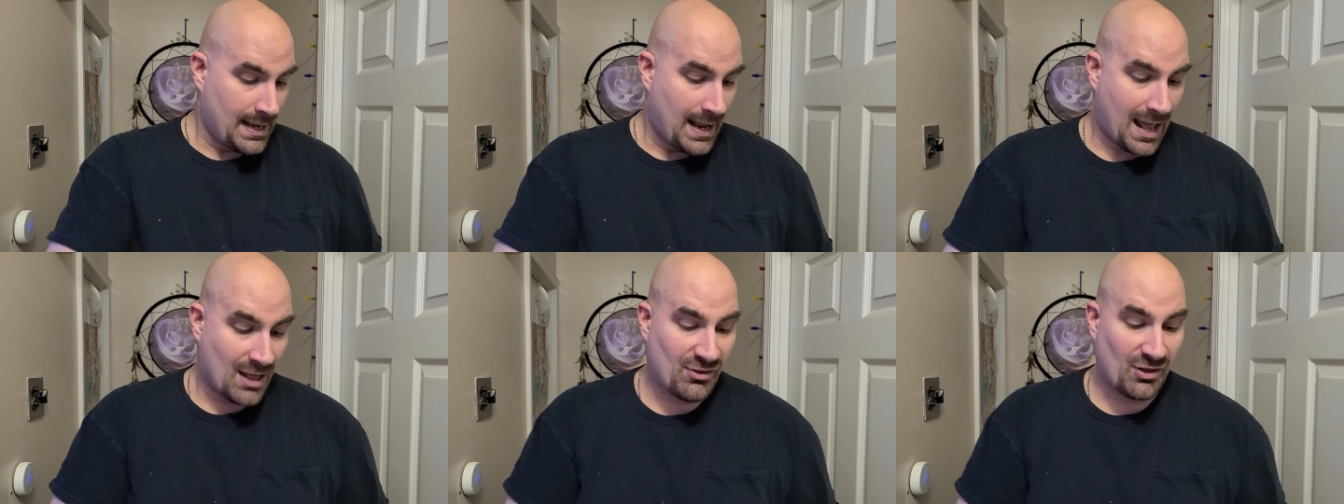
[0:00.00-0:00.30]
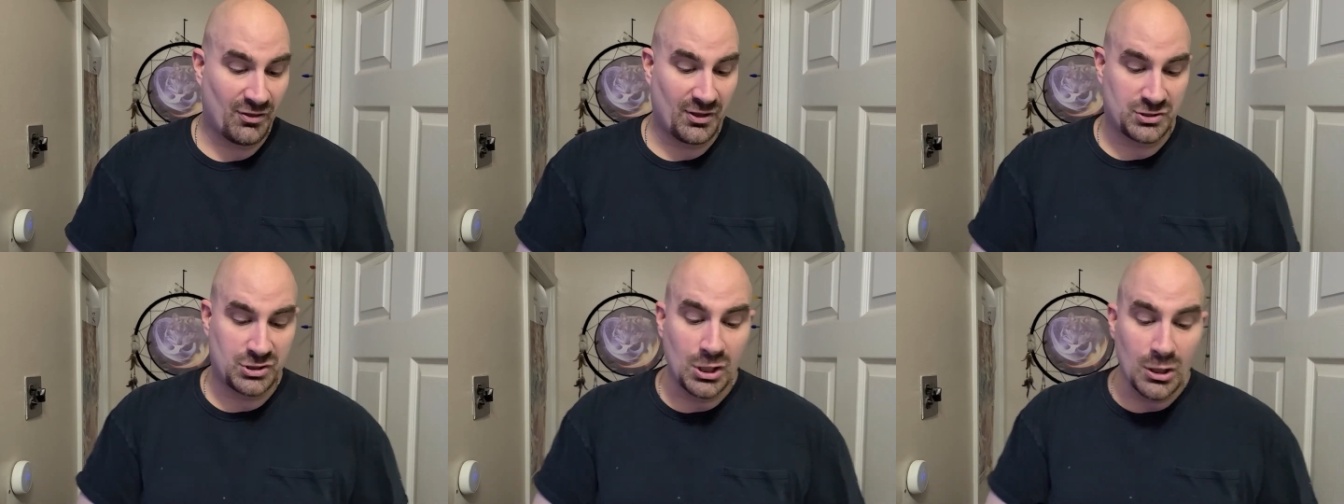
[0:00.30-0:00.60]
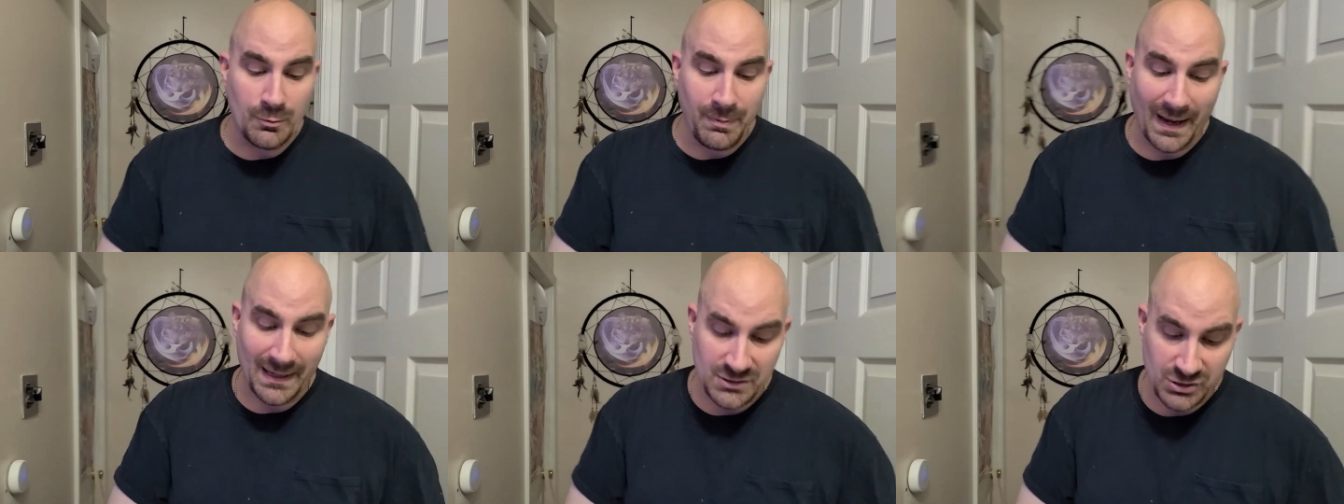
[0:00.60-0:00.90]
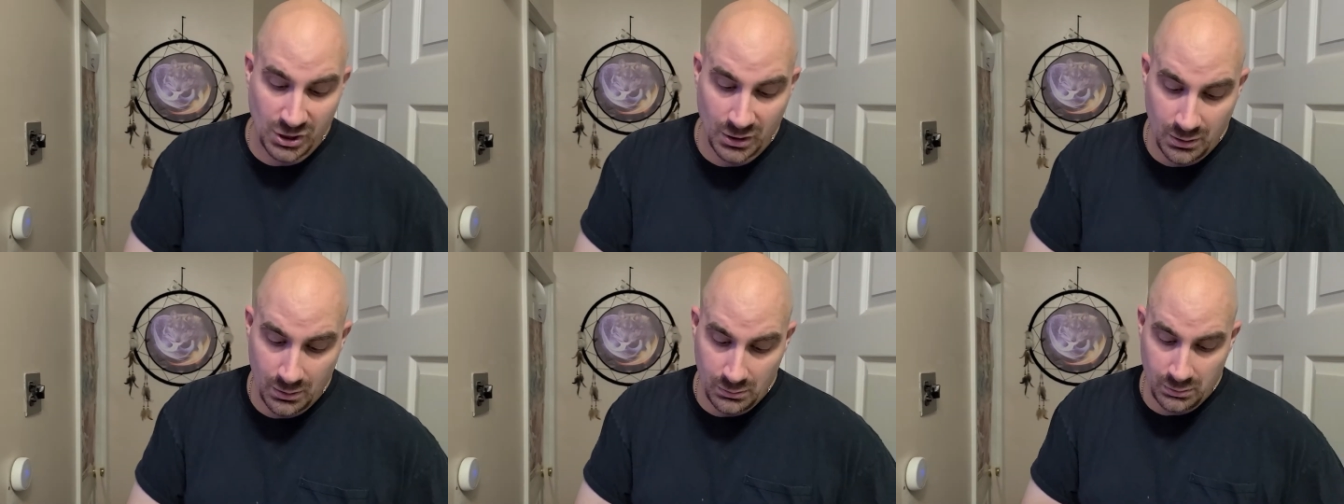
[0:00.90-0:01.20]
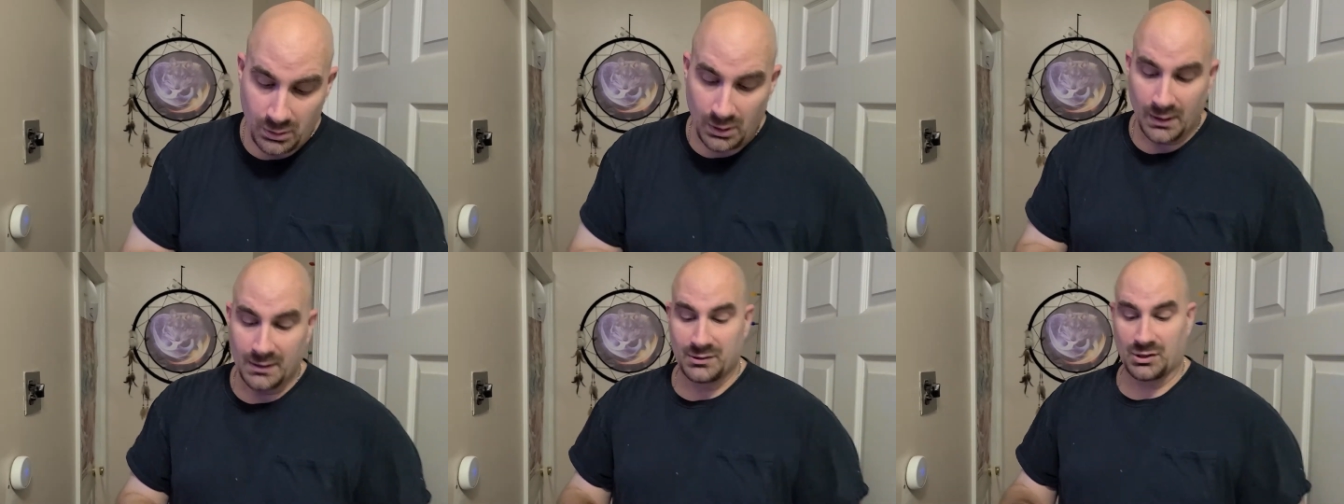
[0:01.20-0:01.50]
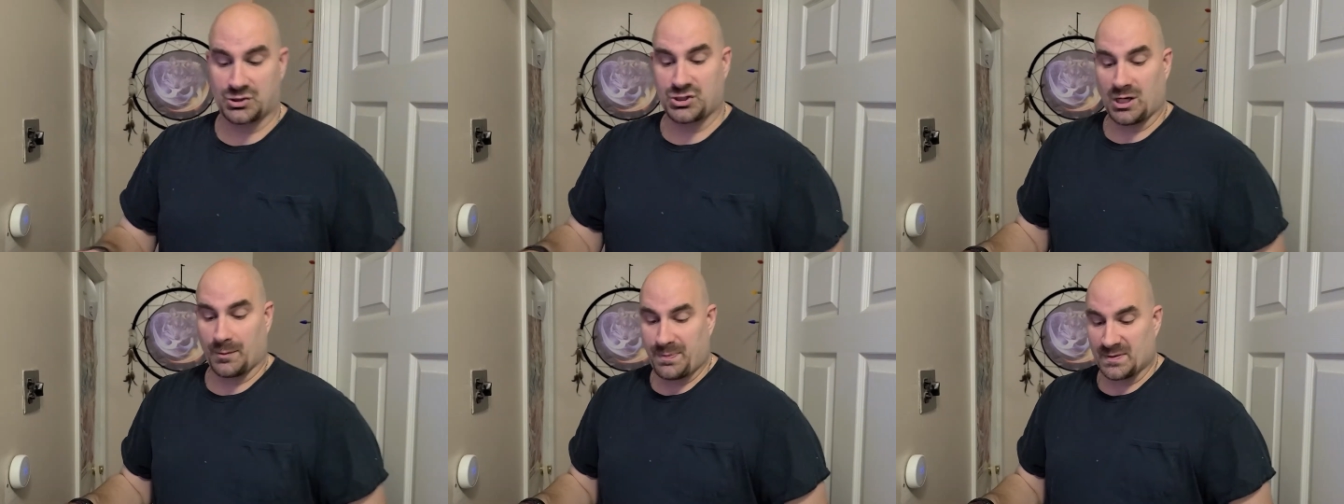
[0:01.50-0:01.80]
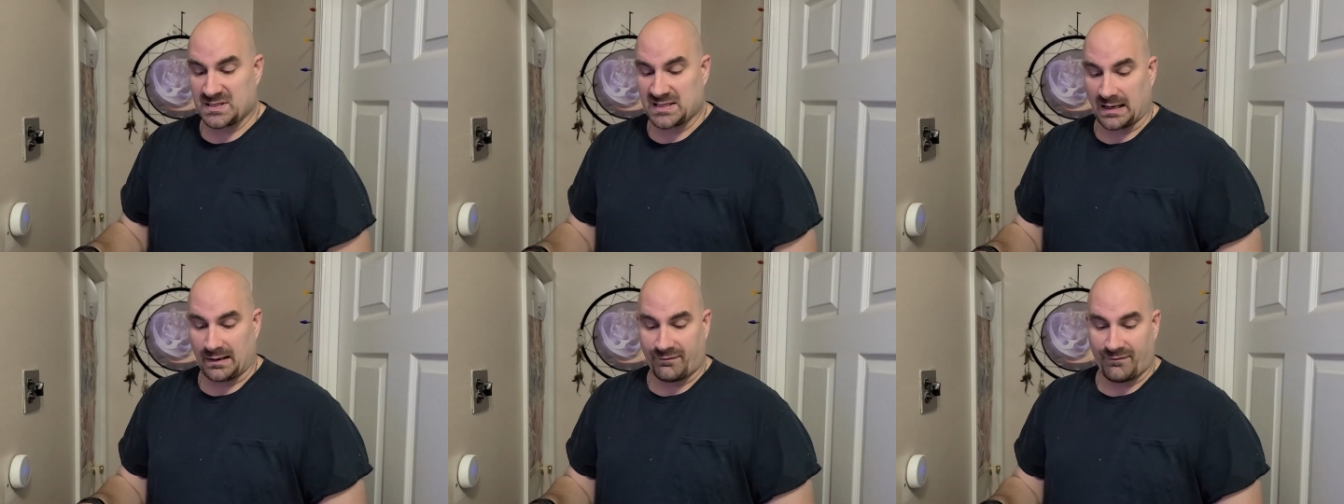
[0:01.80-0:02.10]
And then the 2x2, the
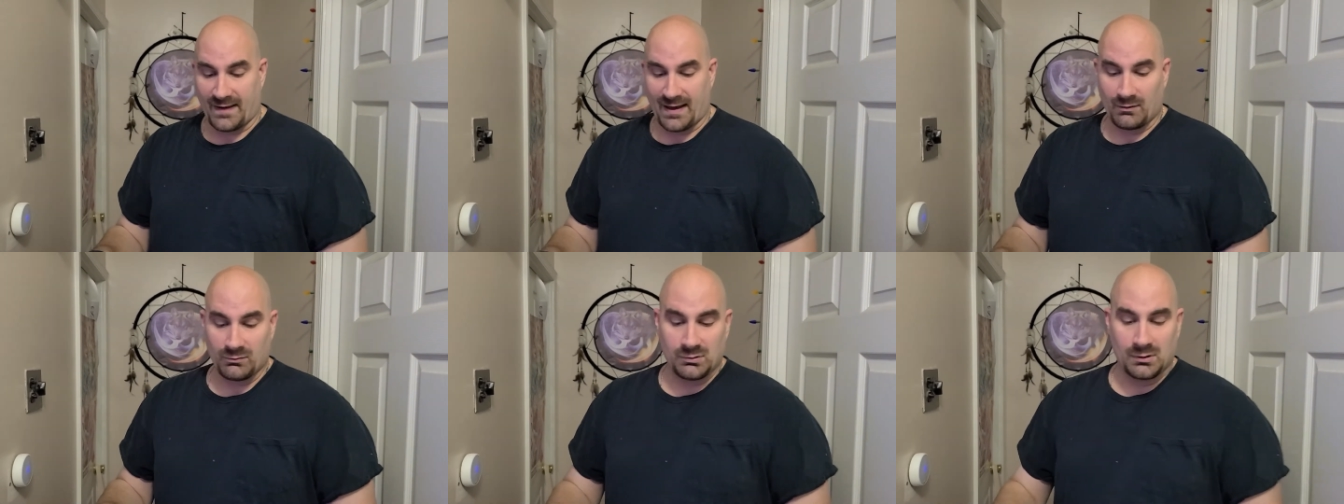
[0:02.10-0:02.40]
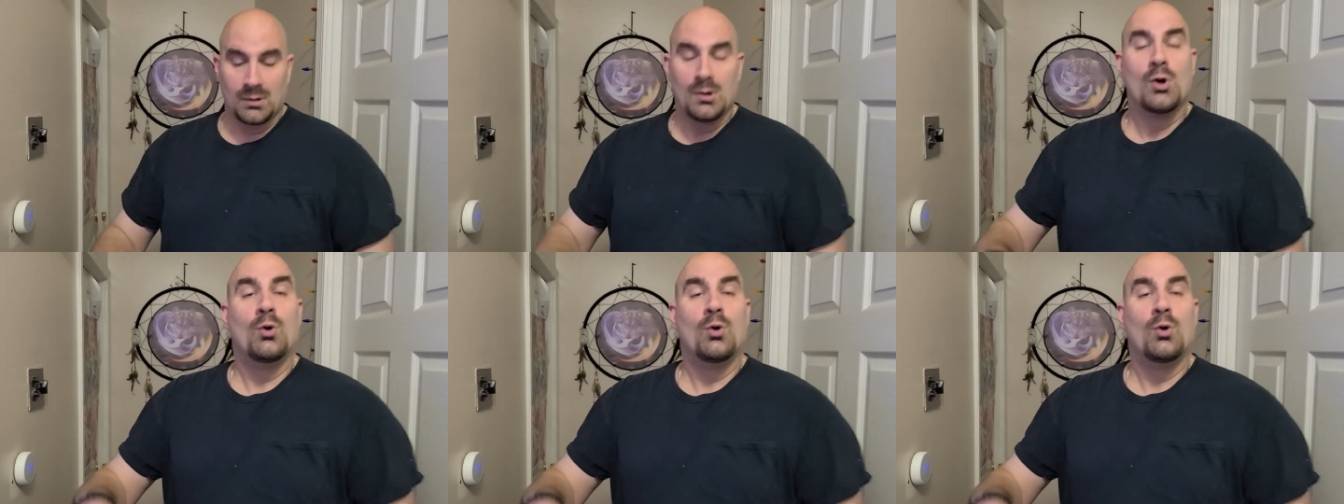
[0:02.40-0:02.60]
cheapest I found